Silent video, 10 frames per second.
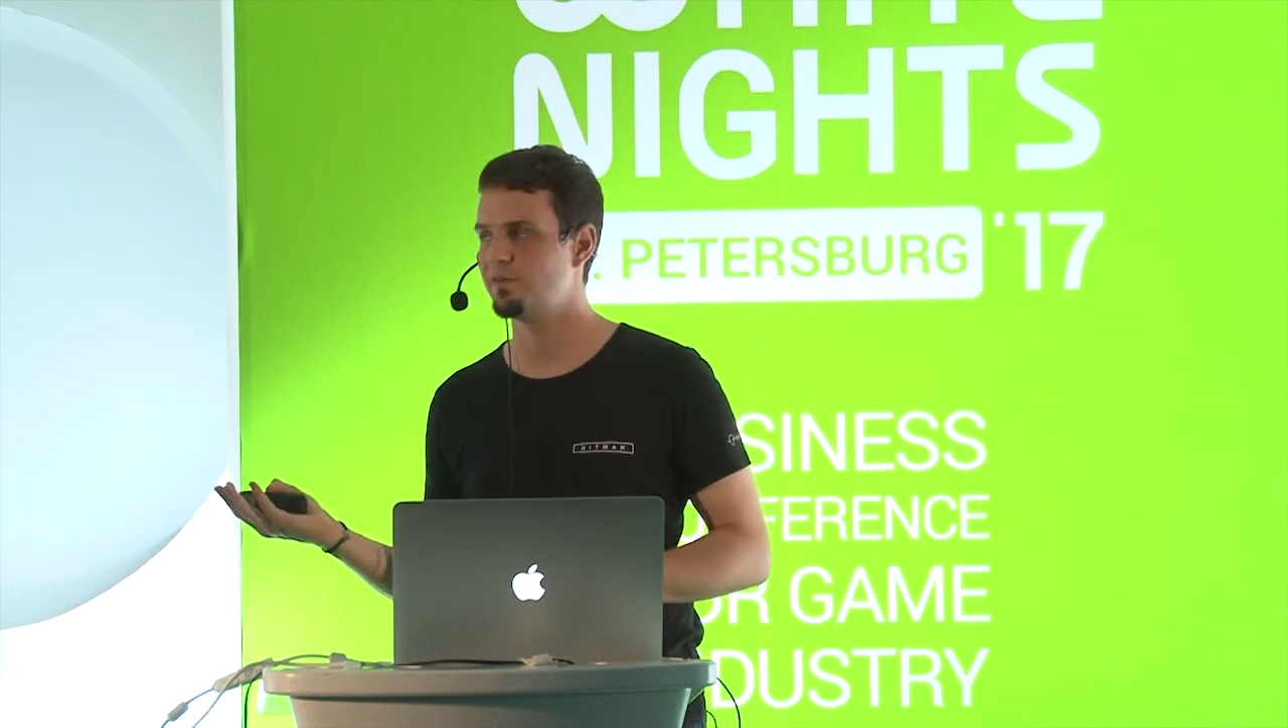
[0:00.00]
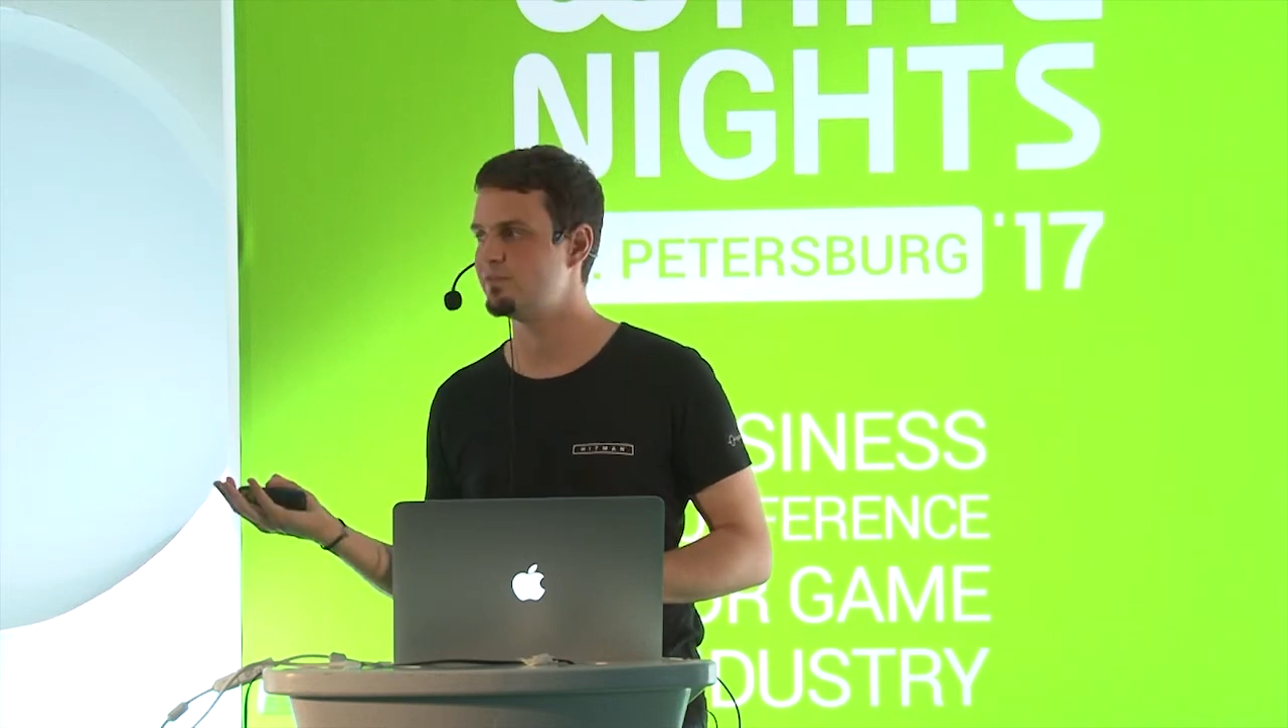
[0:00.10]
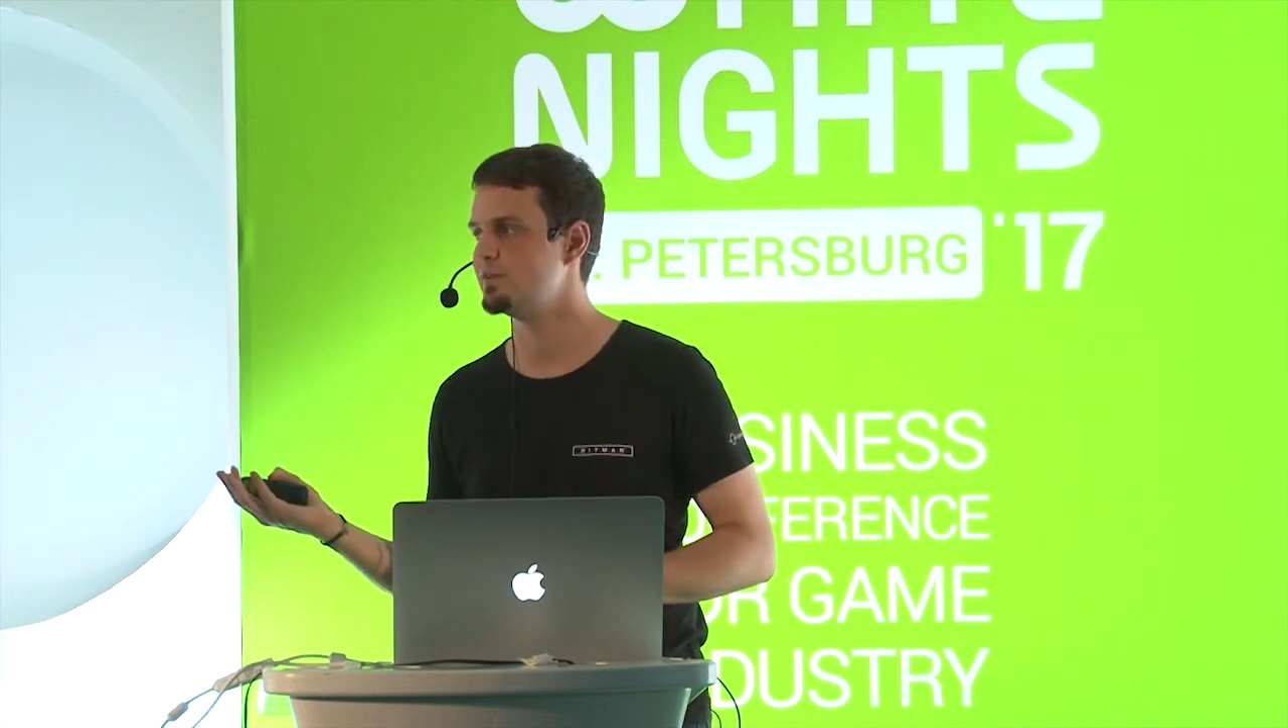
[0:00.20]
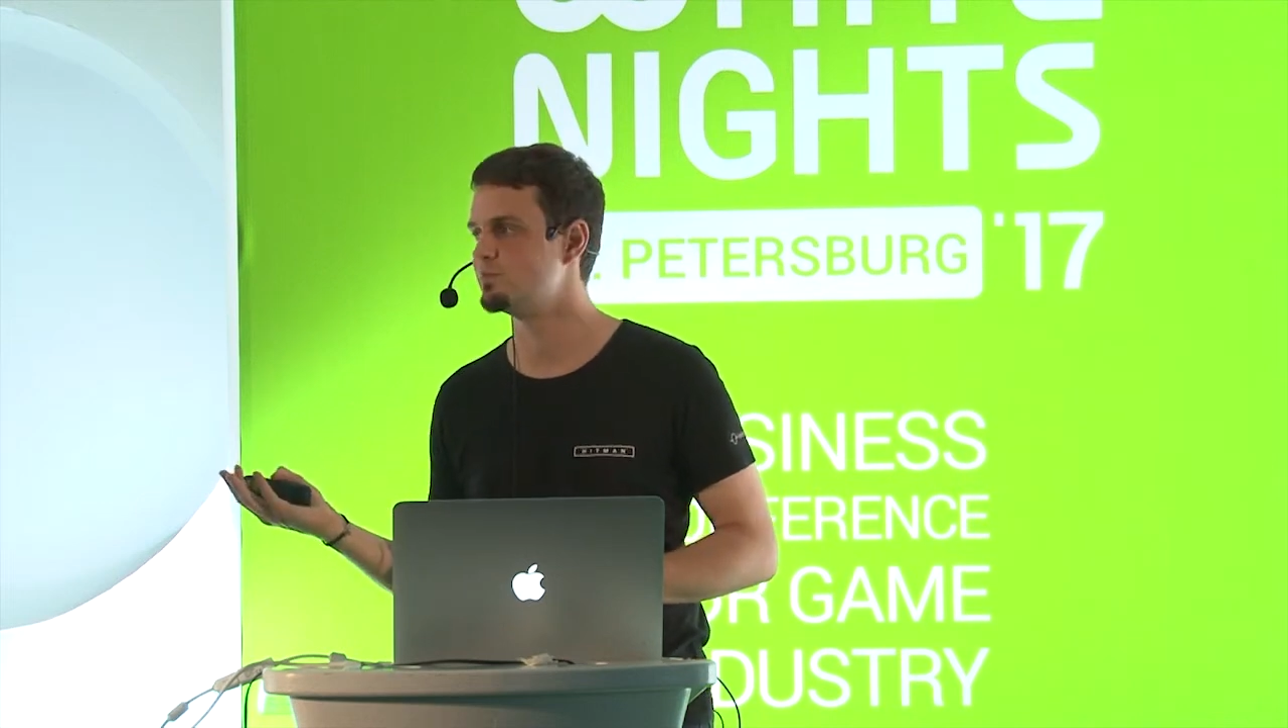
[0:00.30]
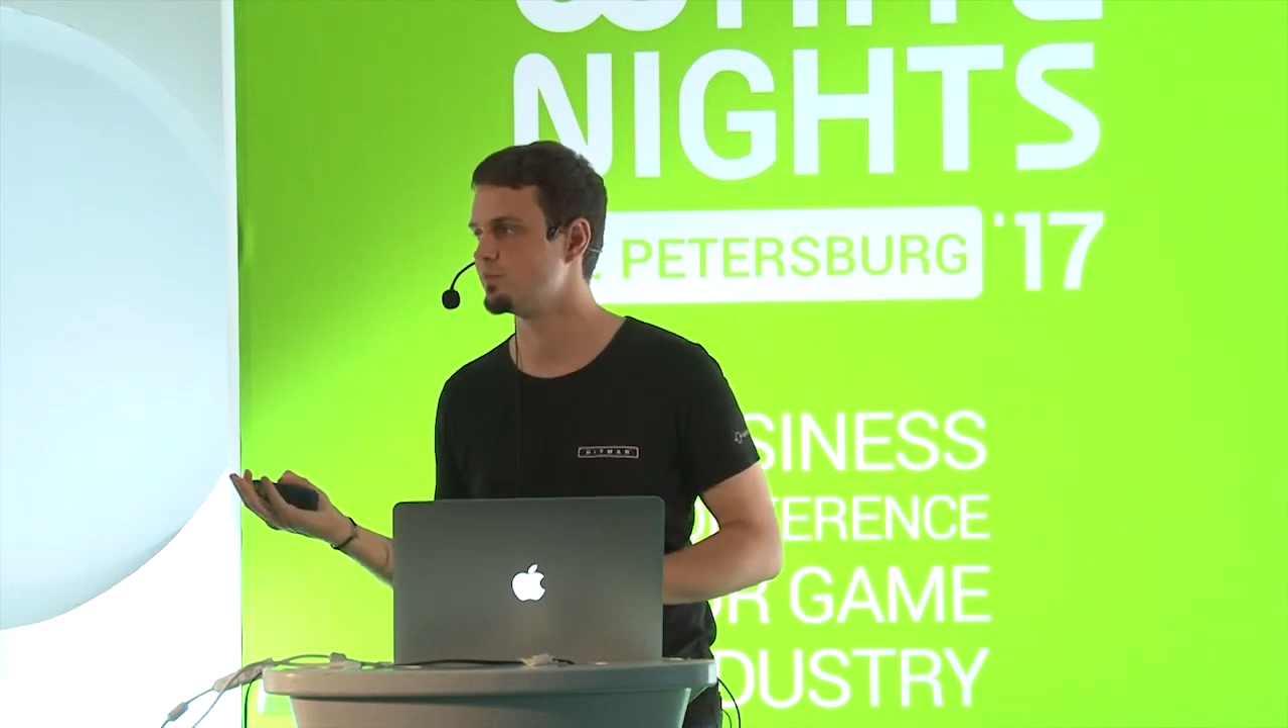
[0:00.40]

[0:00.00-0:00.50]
15